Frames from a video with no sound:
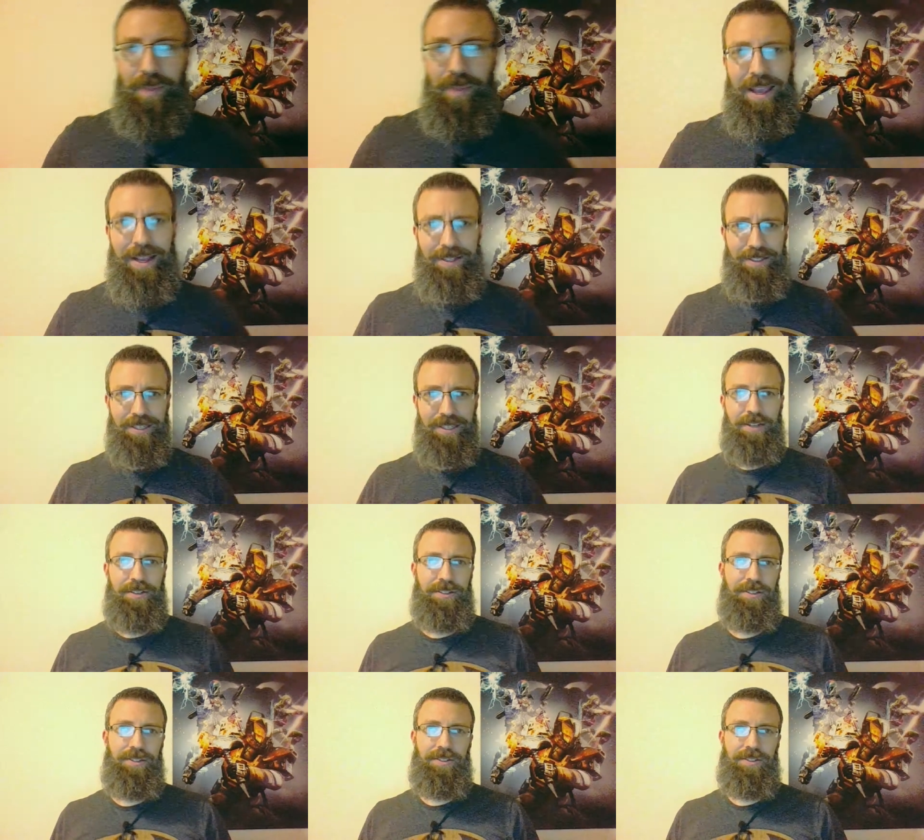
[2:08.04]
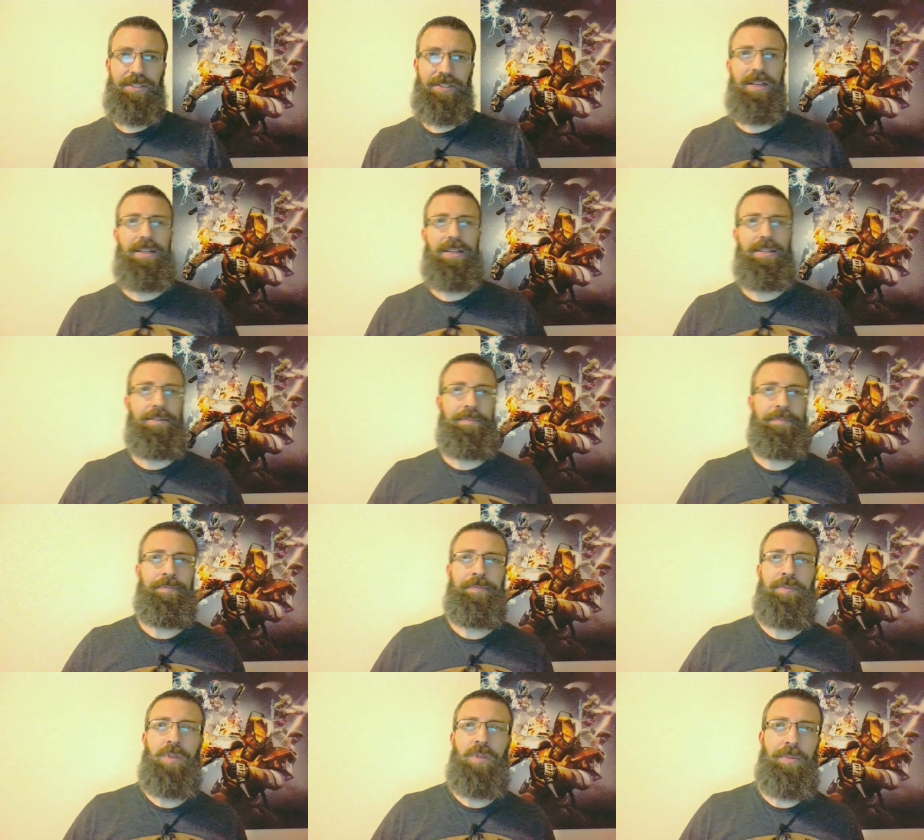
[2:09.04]
has characters.
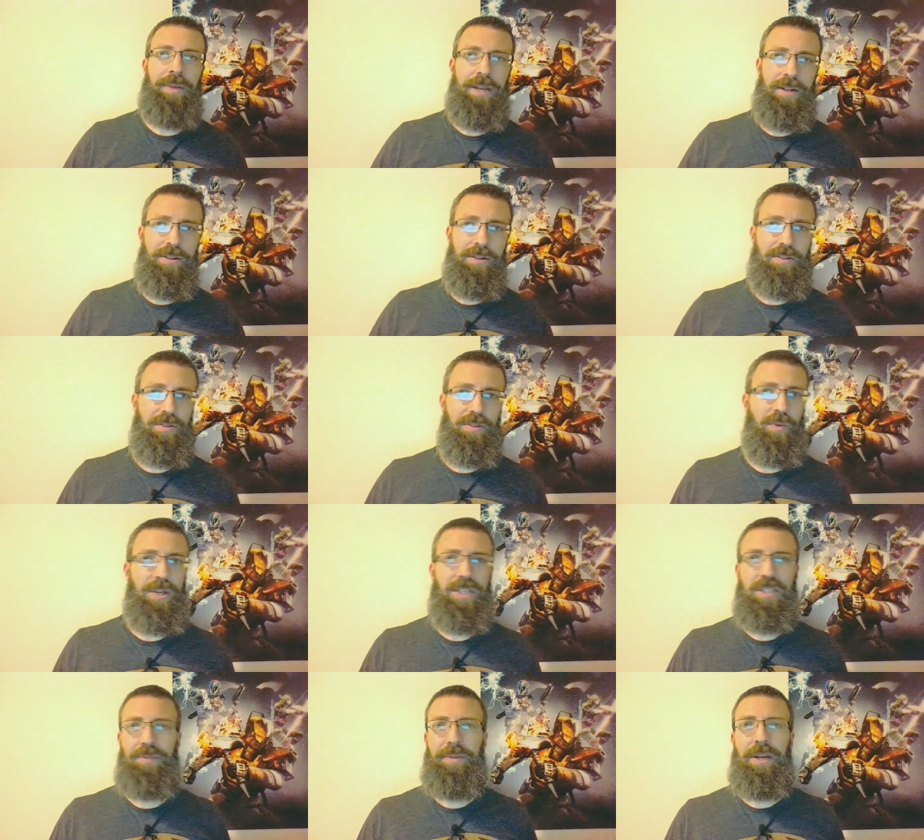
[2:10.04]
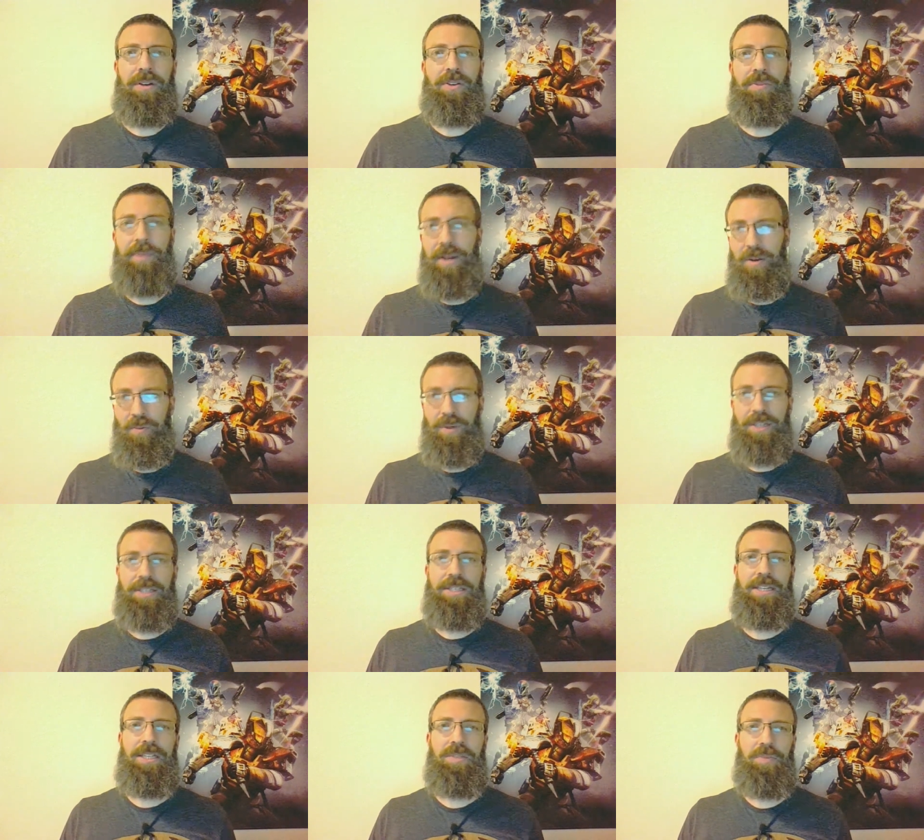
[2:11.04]
No matter what it's about, no matter when it
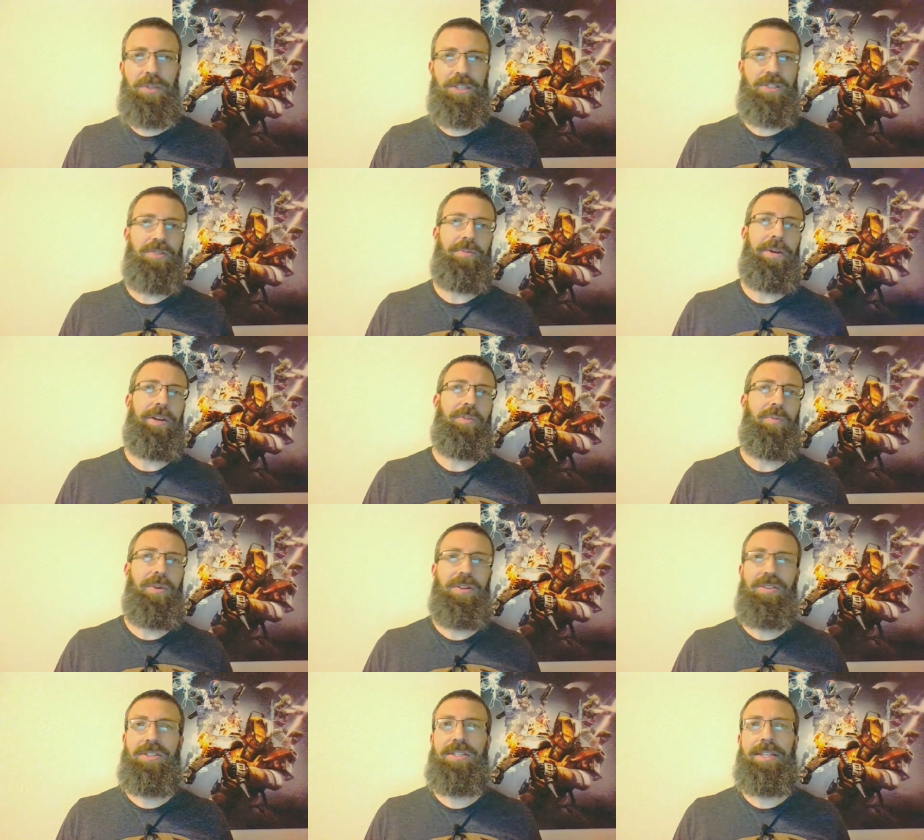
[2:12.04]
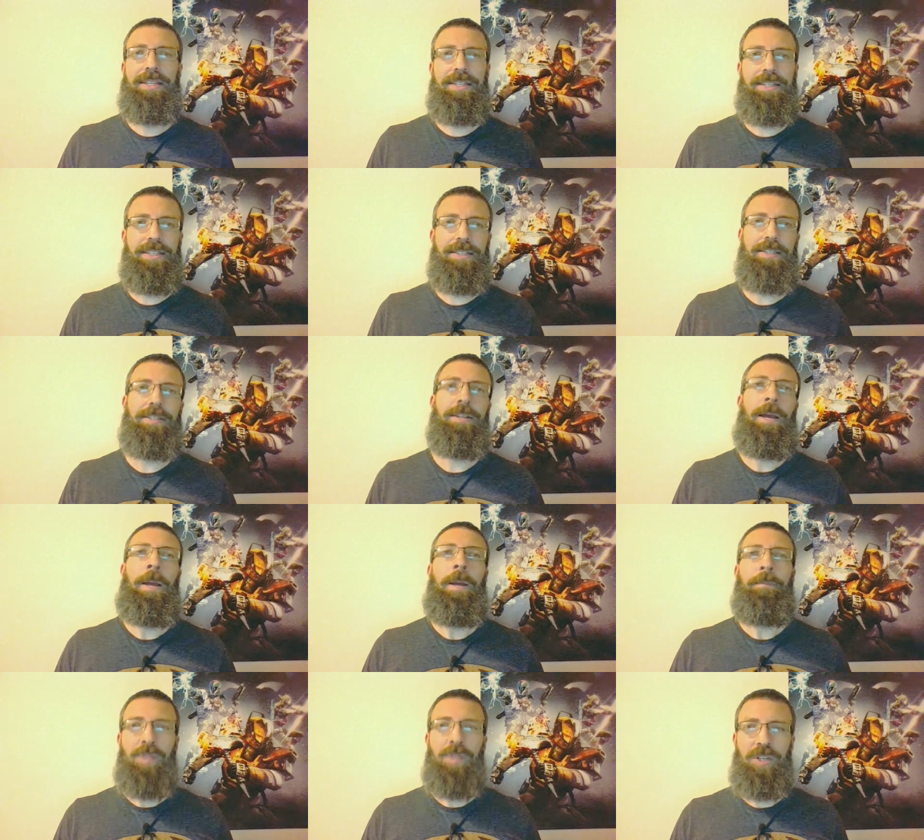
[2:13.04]
takes place, no matter where the setting is,
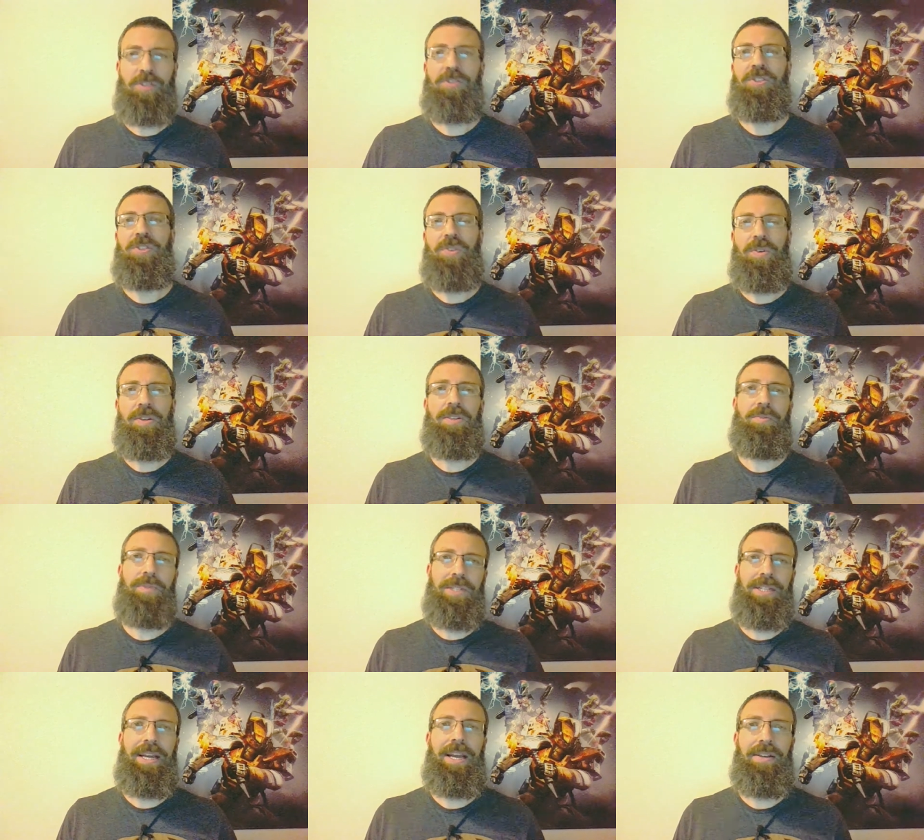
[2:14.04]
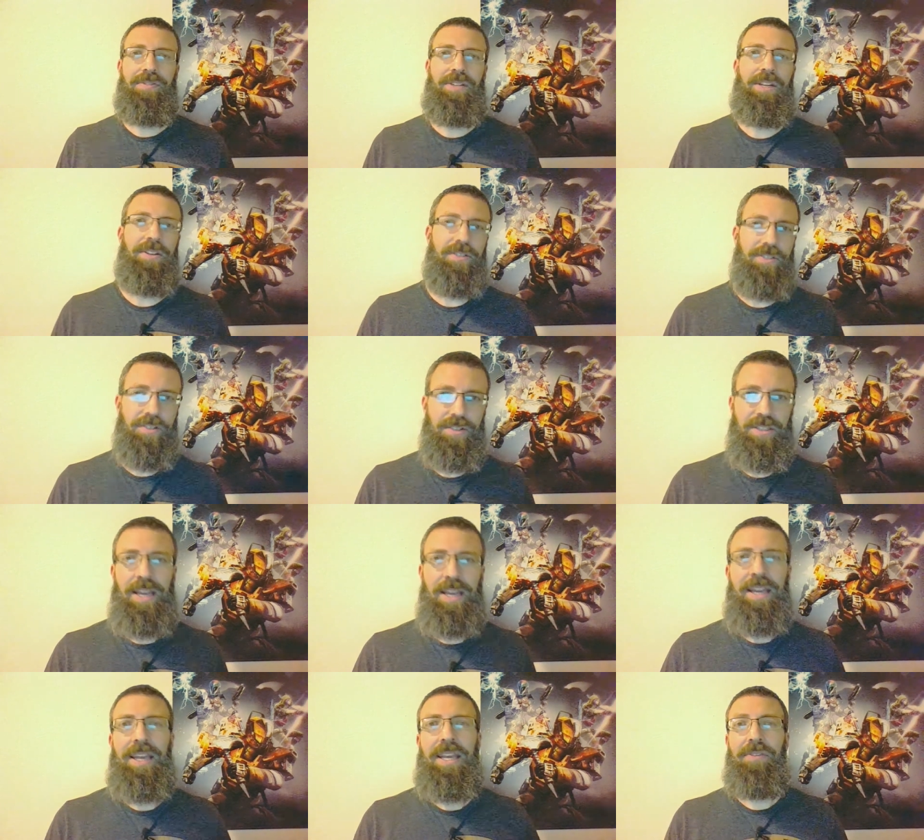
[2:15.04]
your story will have characters.
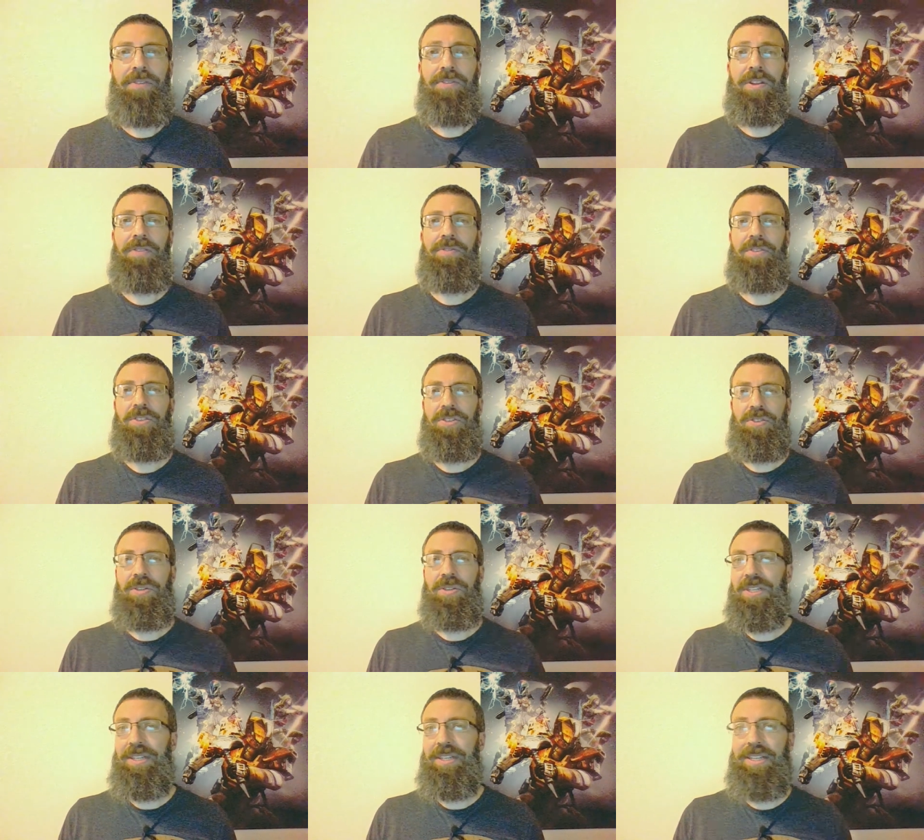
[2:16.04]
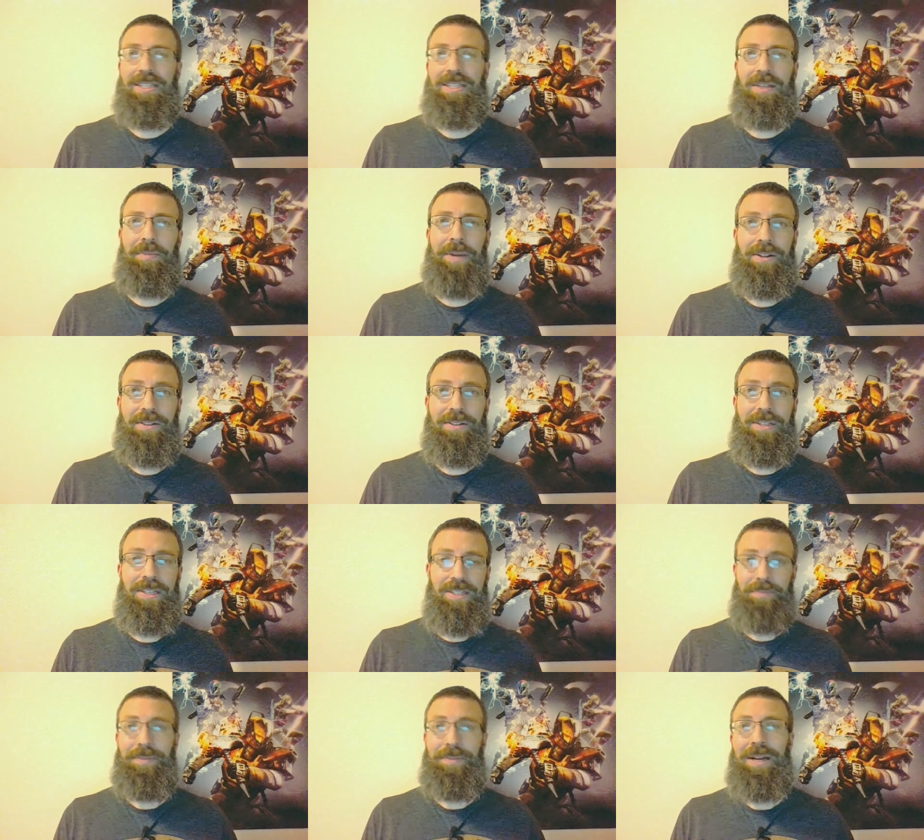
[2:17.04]
Even if your story is
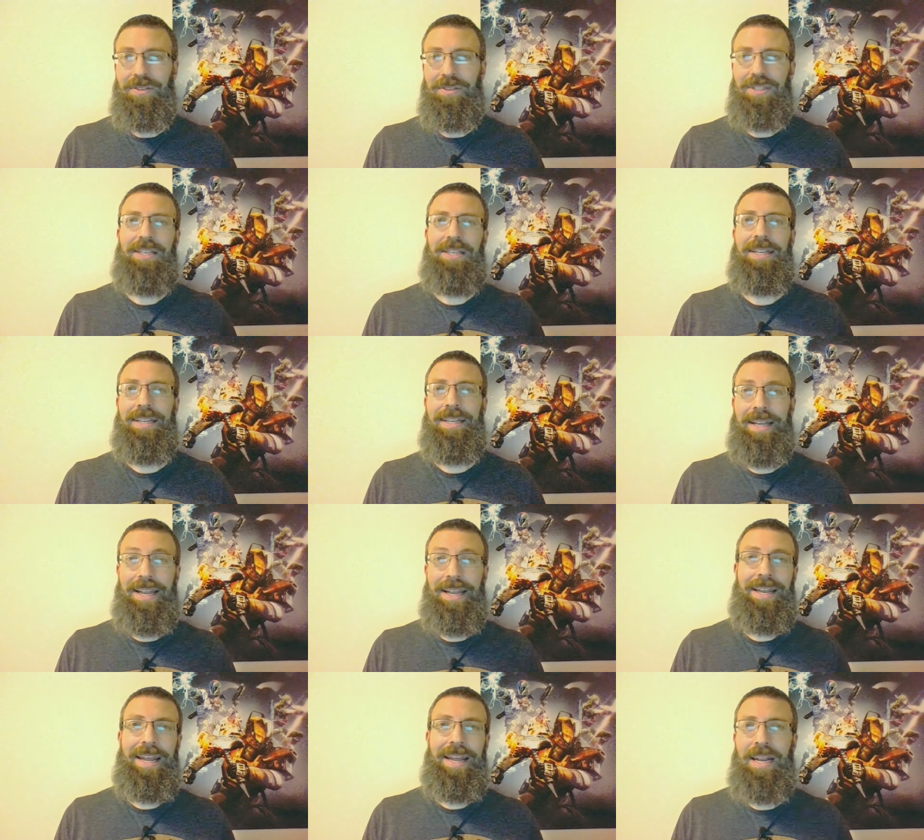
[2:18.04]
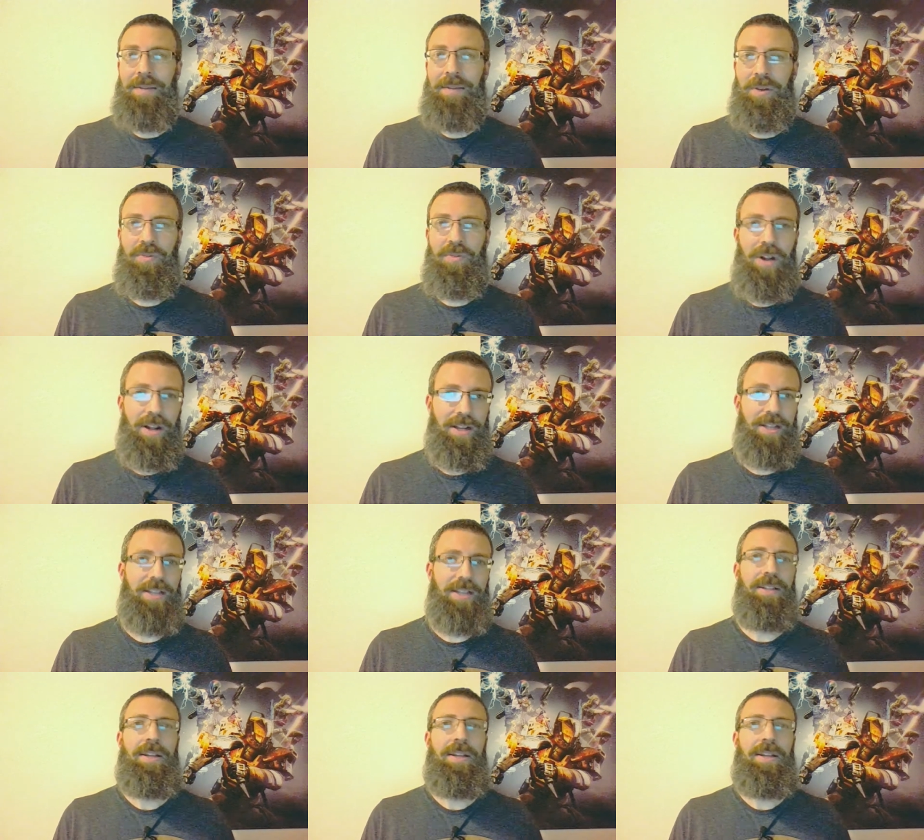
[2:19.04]
about an inanimate rock,